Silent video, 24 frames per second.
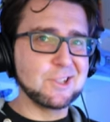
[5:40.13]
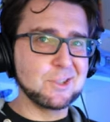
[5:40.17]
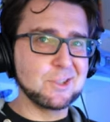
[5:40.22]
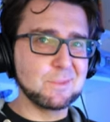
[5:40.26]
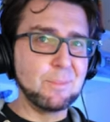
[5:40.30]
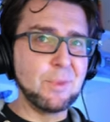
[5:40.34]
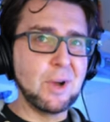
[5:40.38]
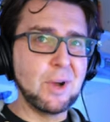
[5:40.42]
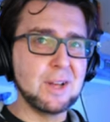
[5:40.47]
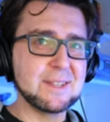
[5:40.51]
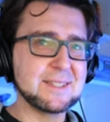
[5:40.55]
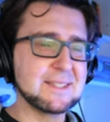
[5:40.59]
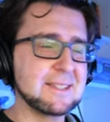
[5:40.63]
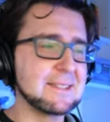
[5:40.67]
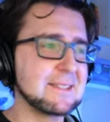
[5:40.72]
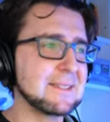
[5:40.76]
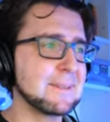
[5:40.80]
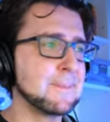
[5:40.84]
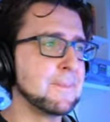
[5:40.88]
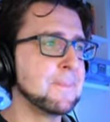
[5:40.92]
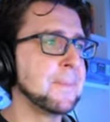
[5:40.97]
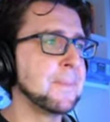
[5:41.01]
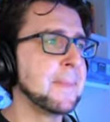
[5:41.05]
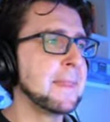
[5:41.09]
just
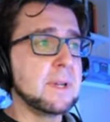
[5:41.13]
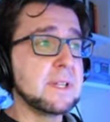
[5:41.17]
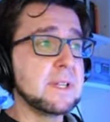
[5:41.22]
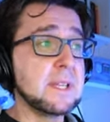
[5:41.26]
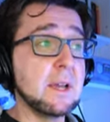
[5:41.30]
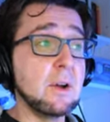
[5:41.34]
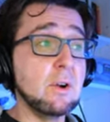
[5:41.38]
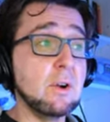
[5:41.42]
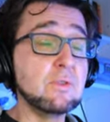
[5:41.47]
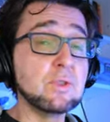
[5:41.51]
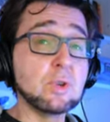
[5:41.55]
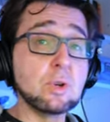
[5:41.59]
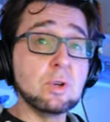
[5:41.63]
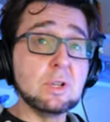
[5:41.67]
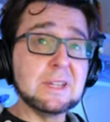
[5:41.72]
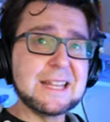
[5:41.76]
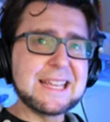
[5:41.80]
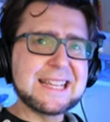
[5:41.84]
bosses. But yeah, overall,